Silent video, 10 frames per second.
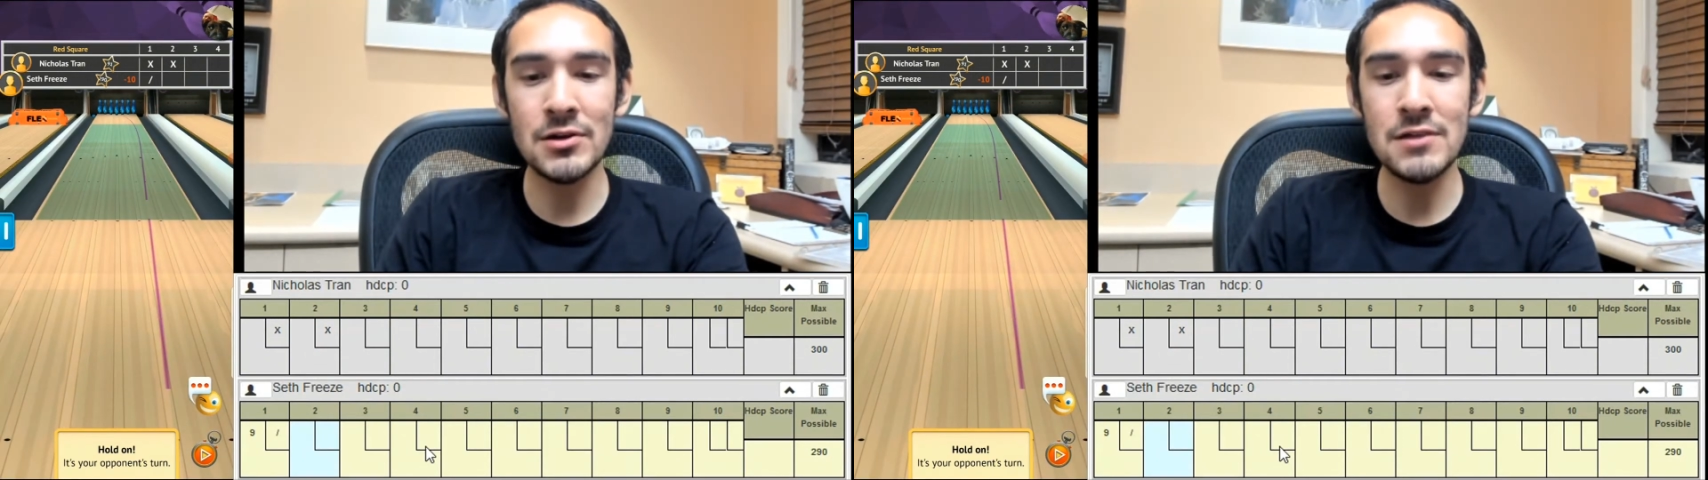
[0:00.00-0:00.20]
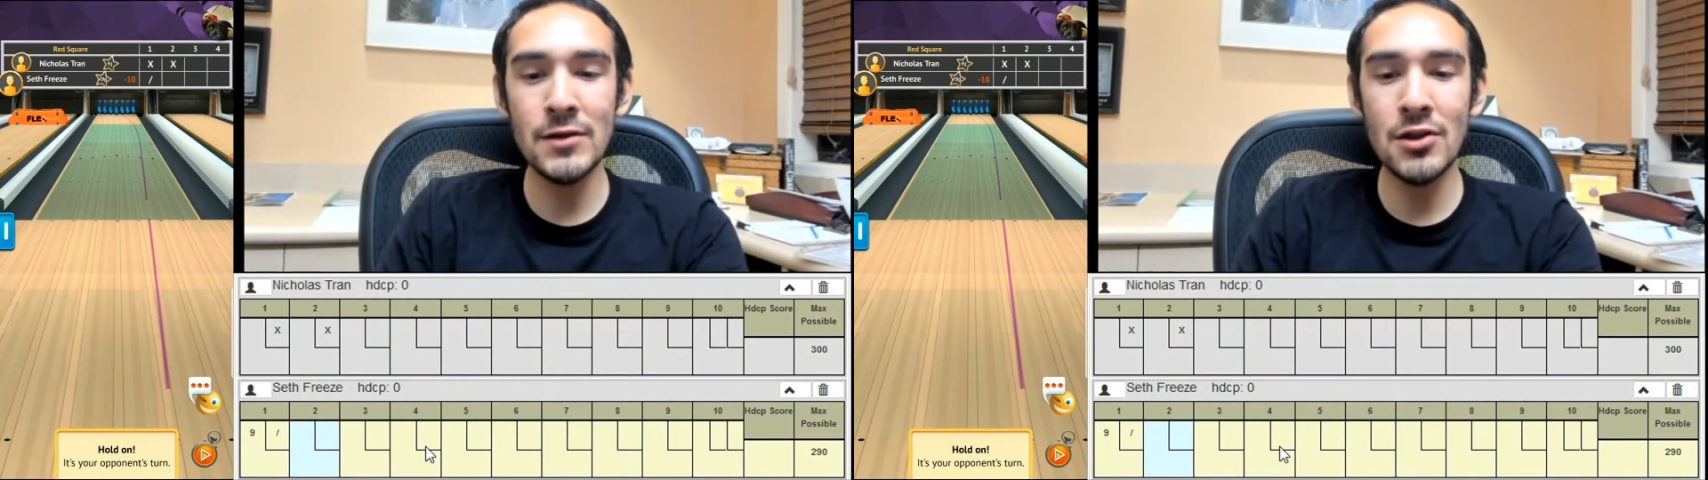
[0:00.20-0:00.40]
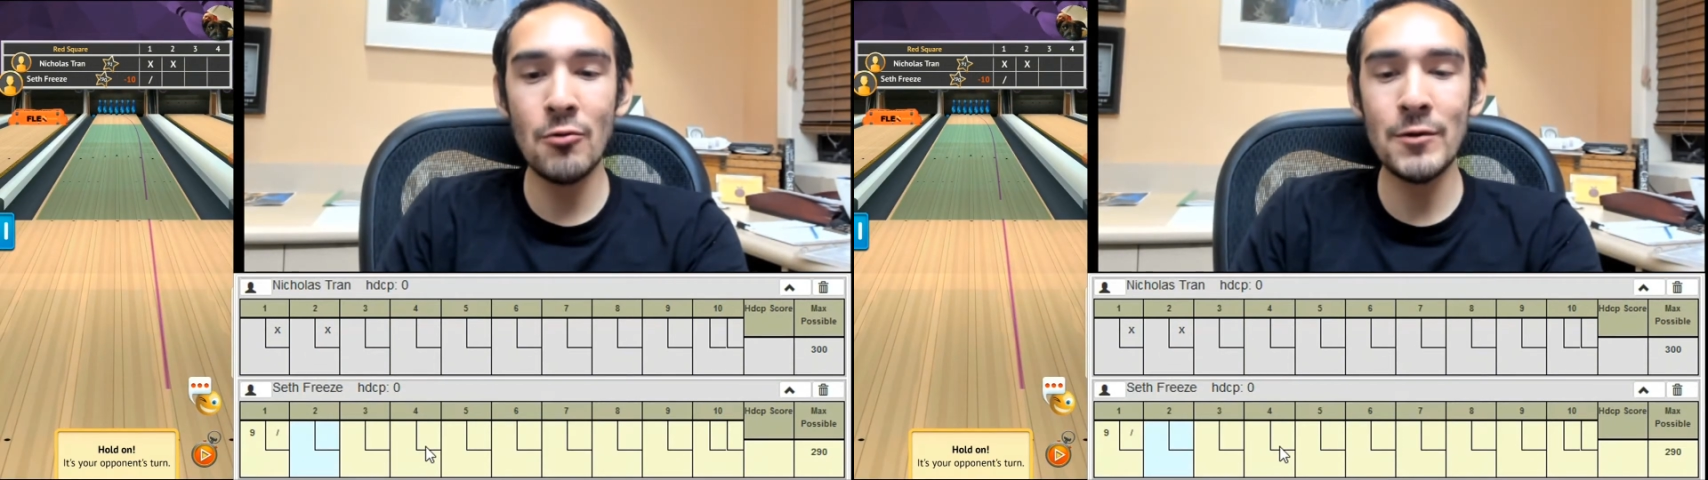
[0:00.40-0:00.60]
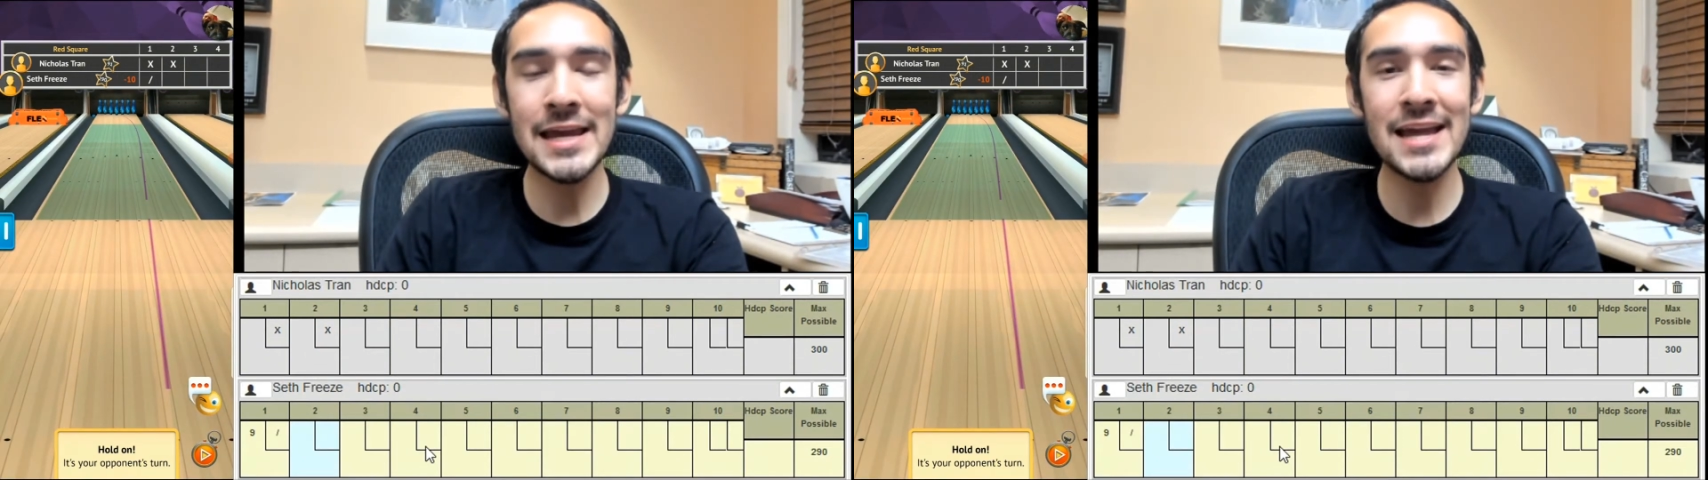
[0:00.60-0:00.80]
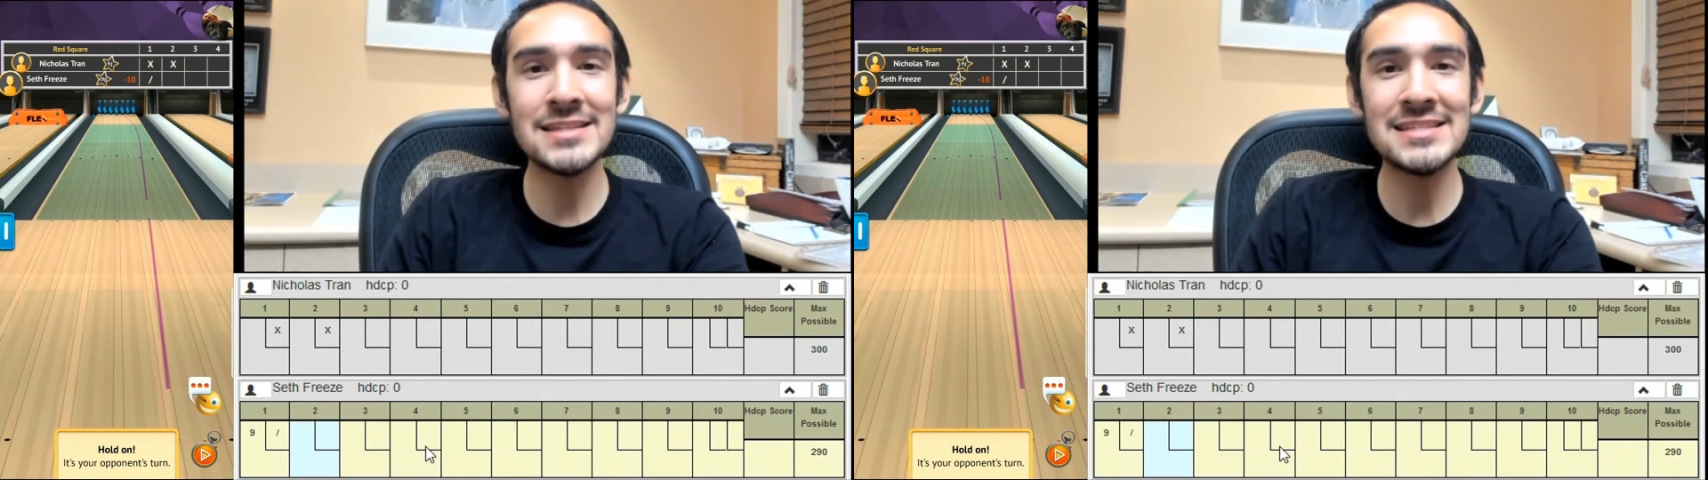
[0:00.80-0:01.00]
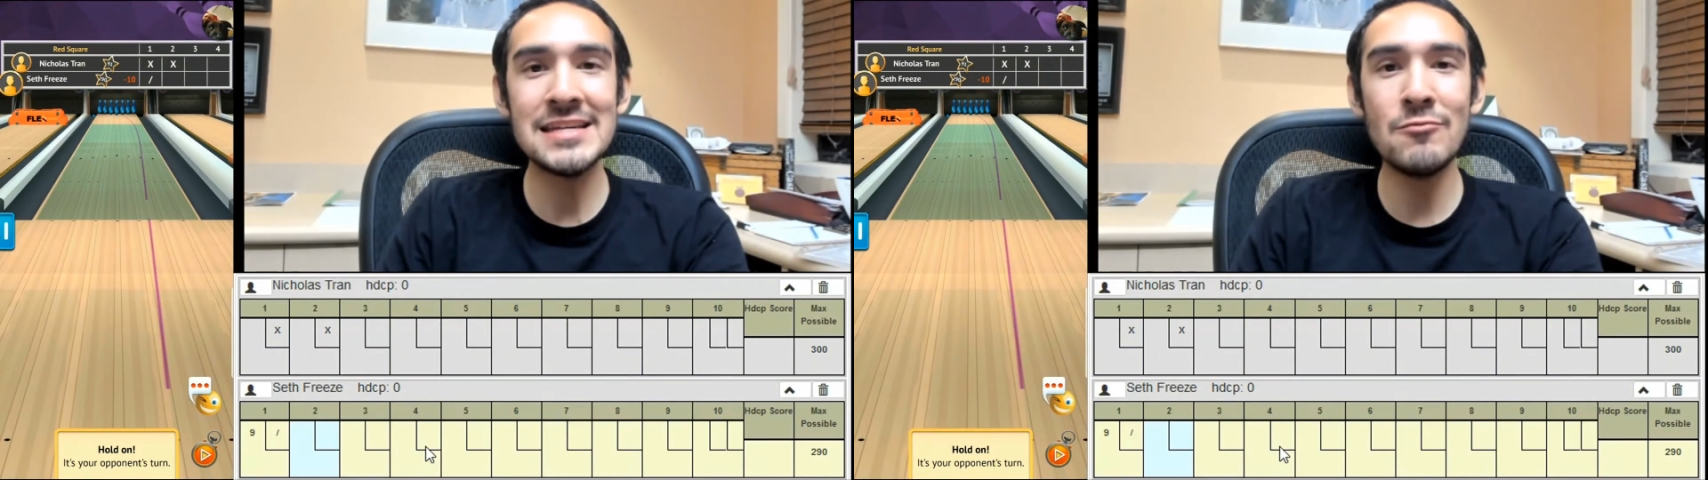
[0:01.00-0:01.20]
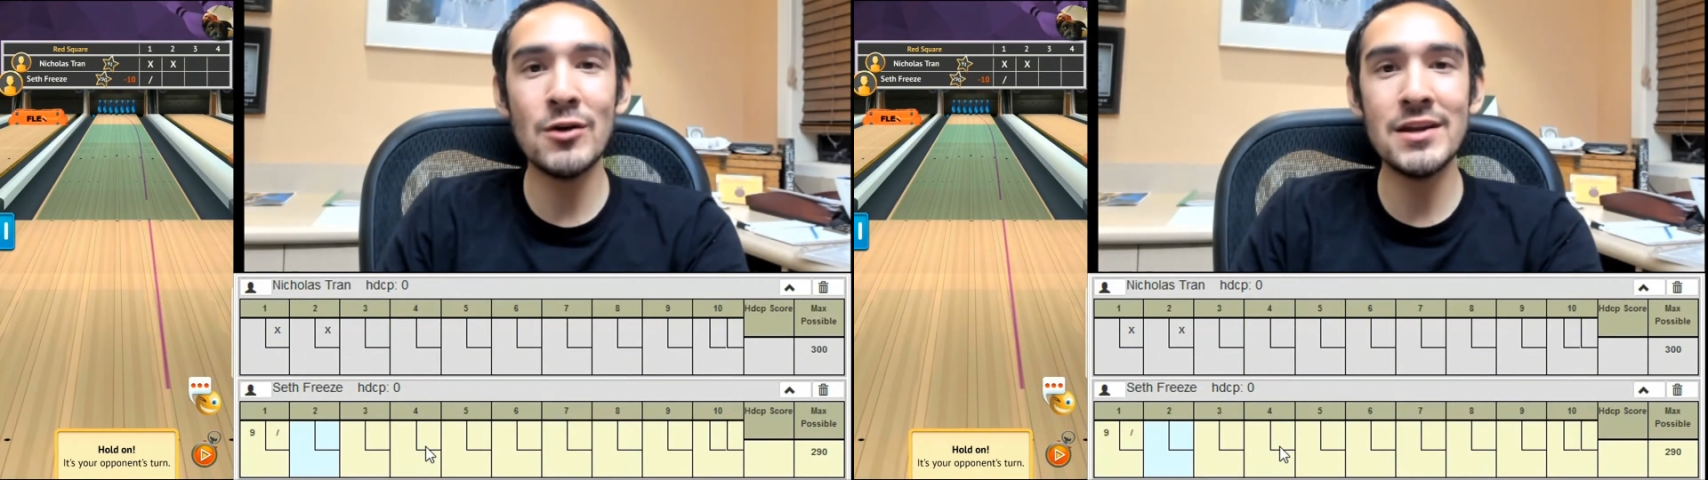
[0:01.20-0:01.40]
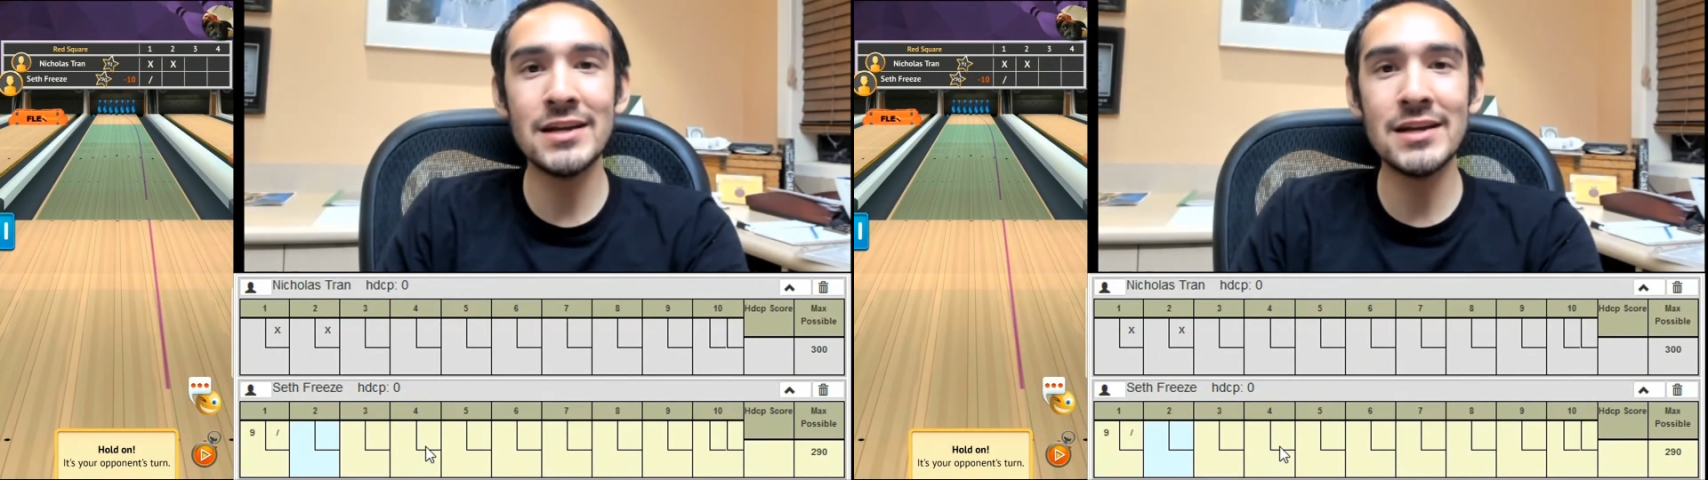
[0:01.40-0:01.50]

even though we can't see what